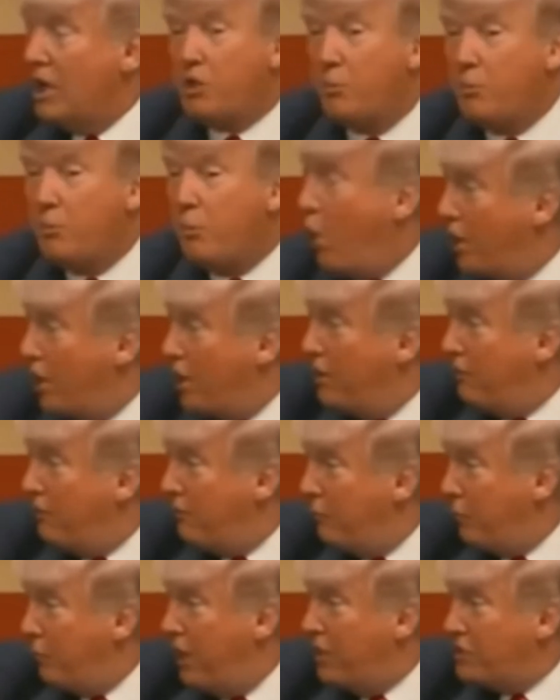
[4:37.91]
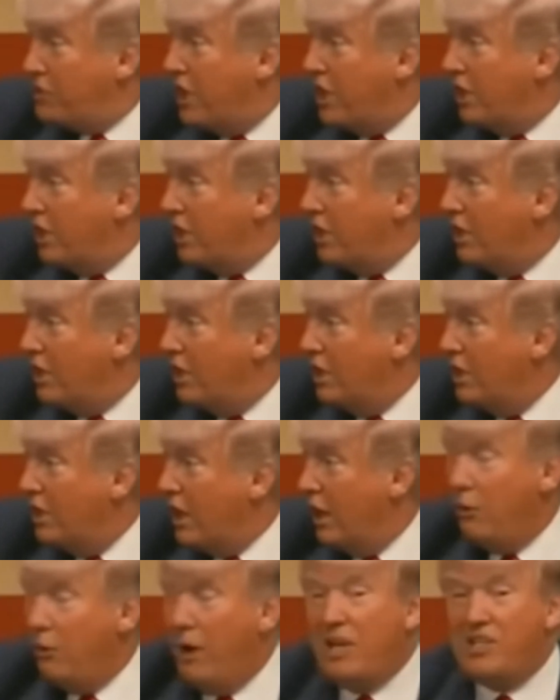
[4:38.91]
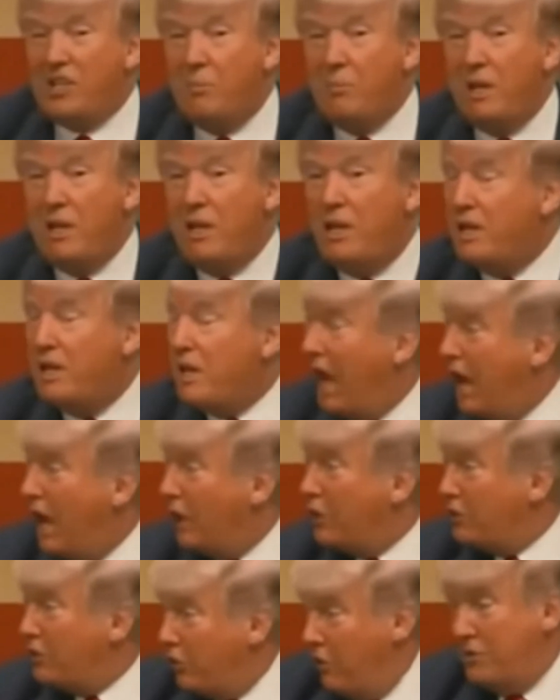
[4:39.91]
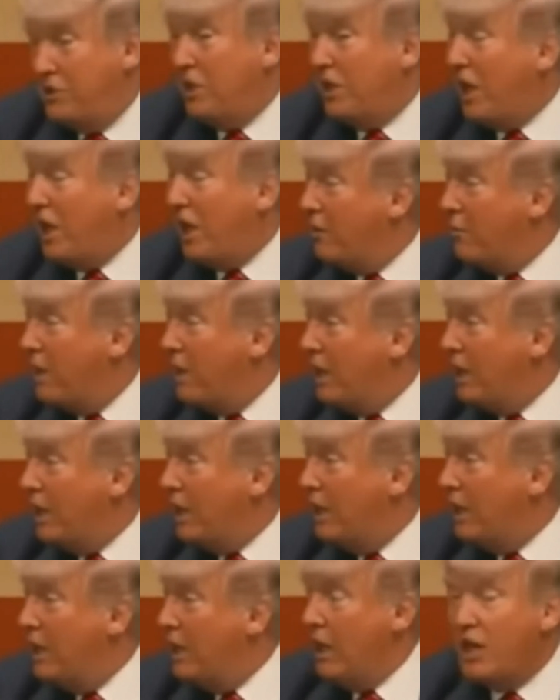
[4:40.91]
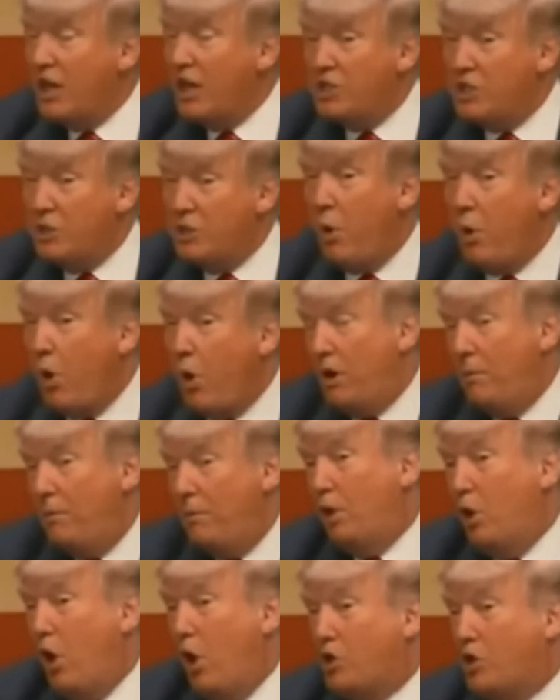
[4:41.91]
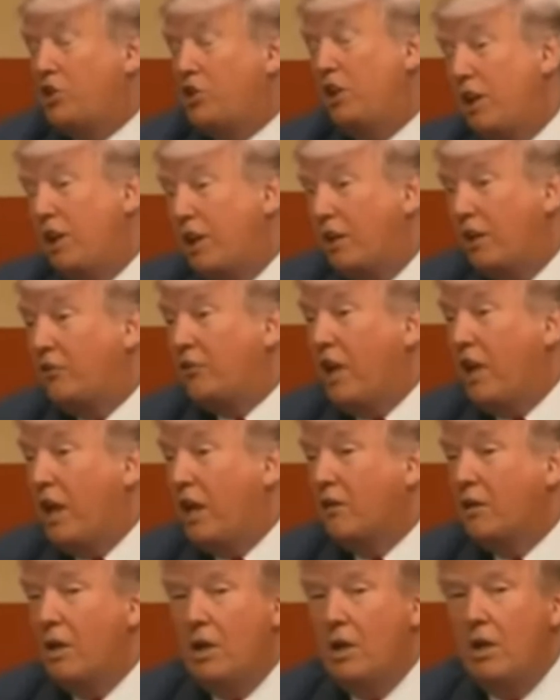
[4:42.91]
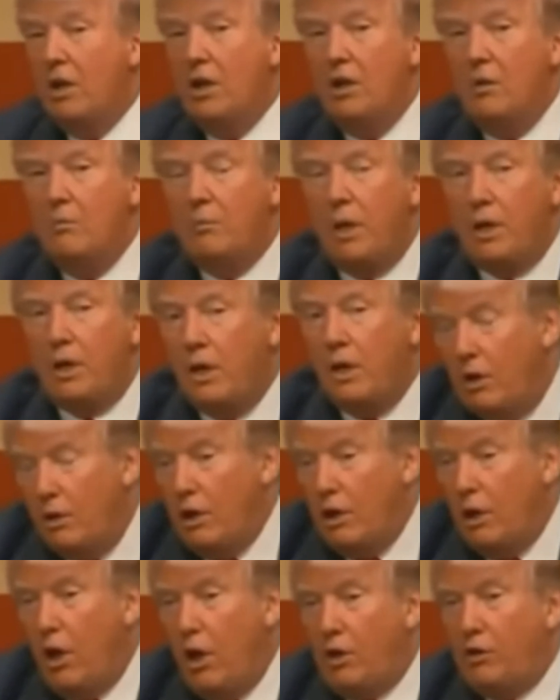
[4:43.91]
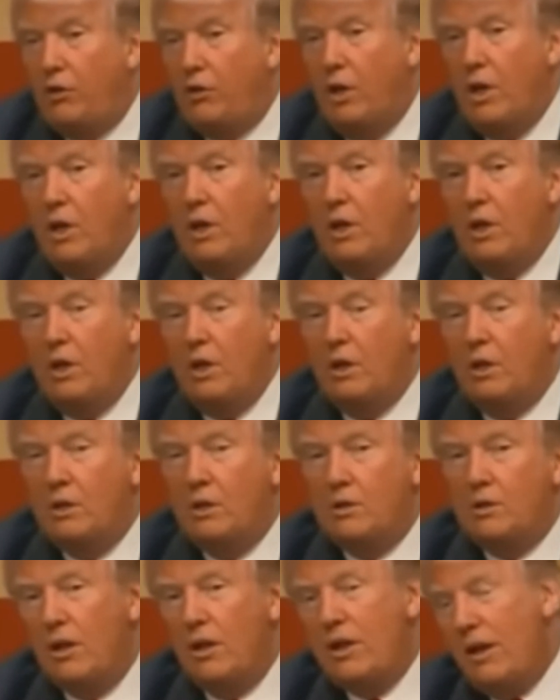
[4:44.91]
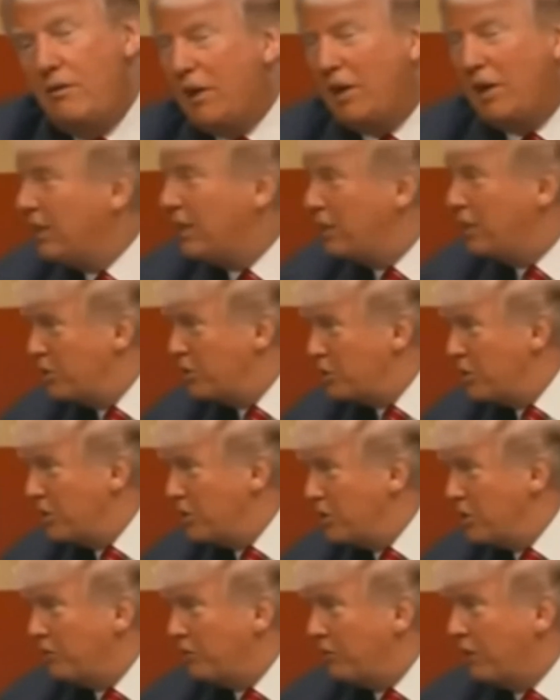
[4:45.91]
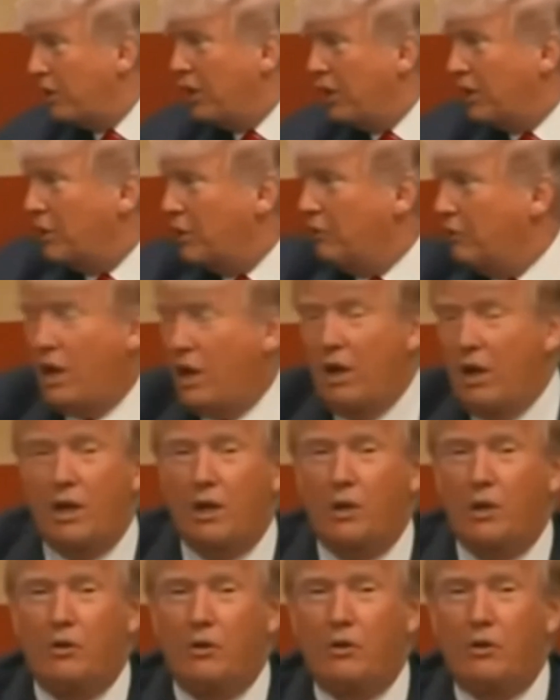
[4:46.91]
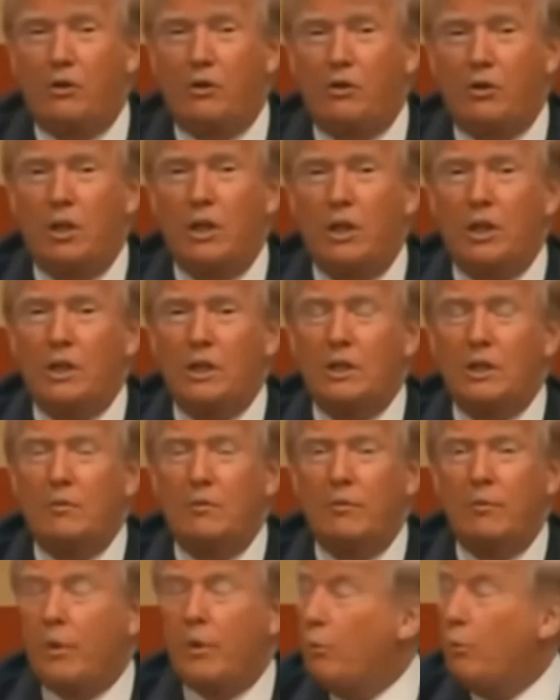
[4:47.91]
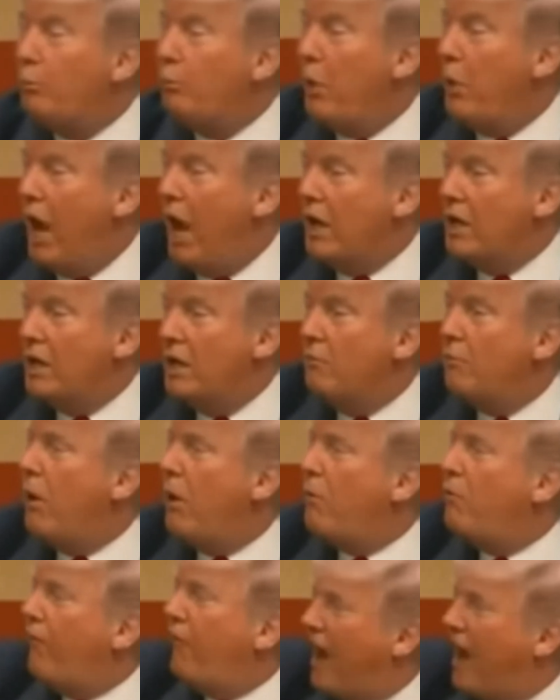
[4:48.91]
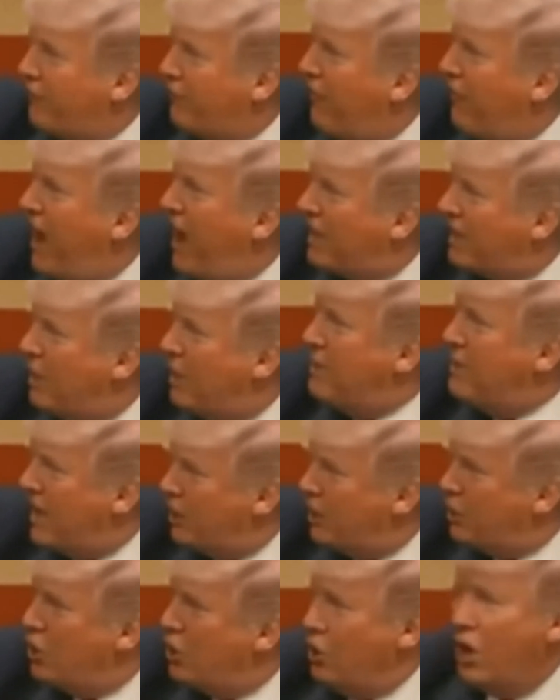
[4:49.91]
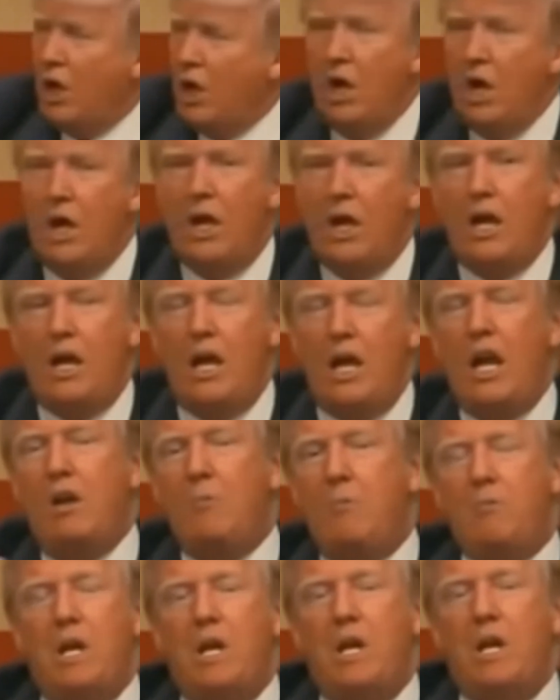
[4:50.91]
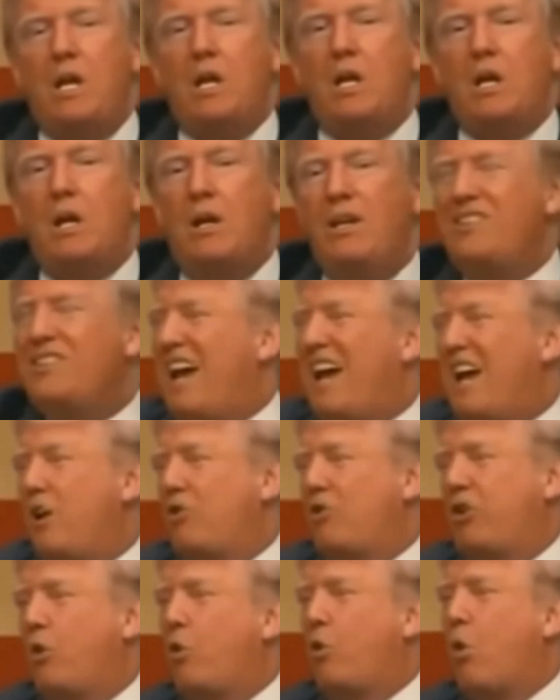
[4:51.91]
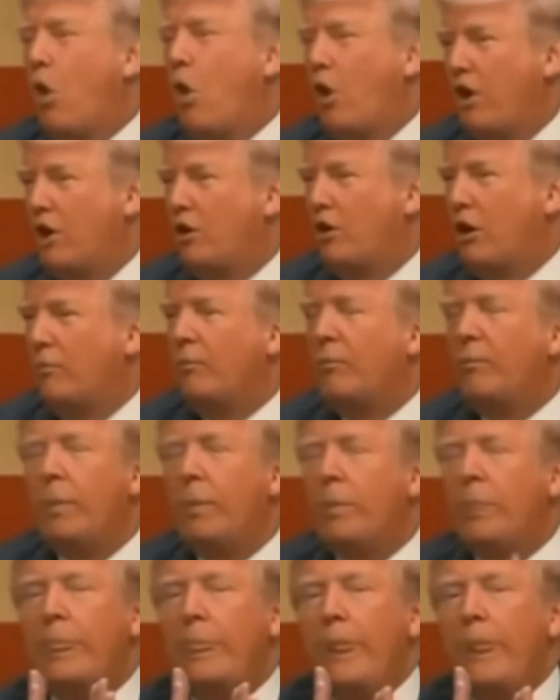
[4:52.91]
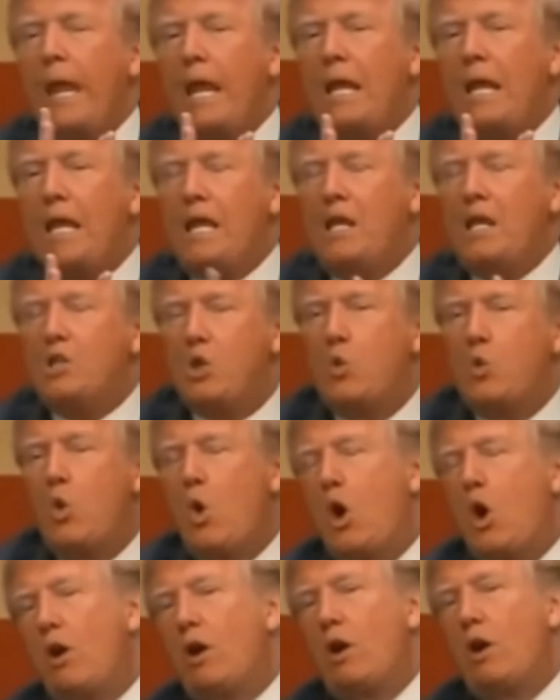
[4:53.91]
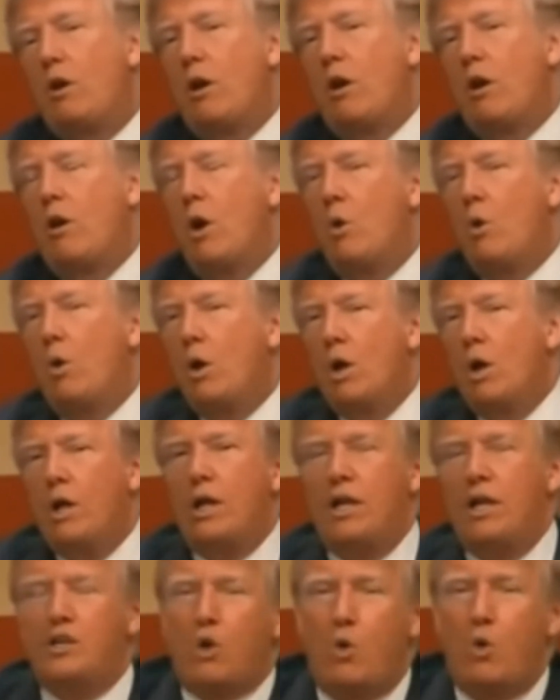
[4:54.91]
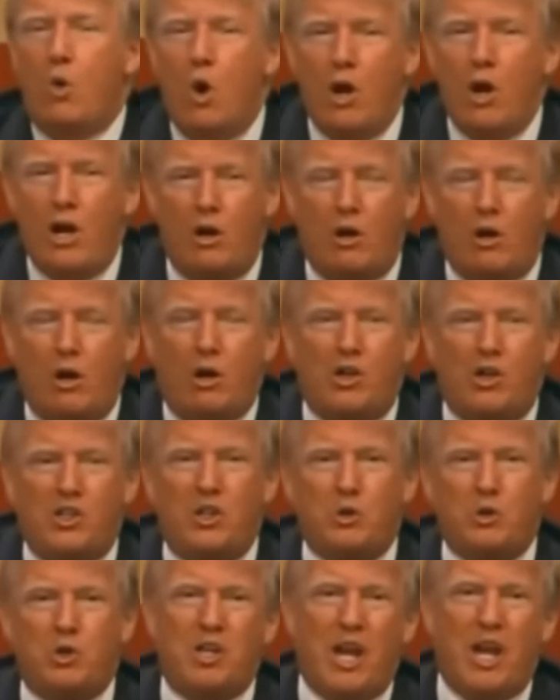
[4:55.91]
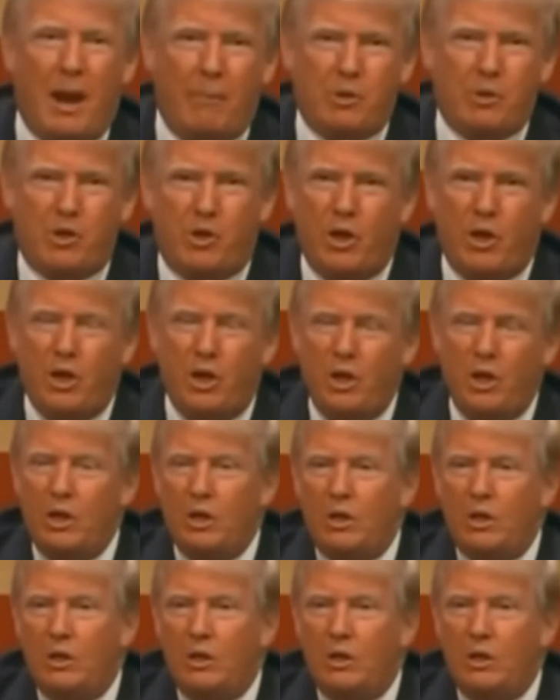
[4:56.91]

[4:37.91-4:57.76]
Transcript: I supported him for president. I raised $1 million for him. It's a lot of money. I supported him. He lost. He let us down. But, you know, he lost. So I never liked him as much after that, because I don't like losers. But Frank, let me get to him. He hit me. Hero. He's not a war hero. He's a war hero. He's a war hero. 5.5 years. He's a war hero because he was captured.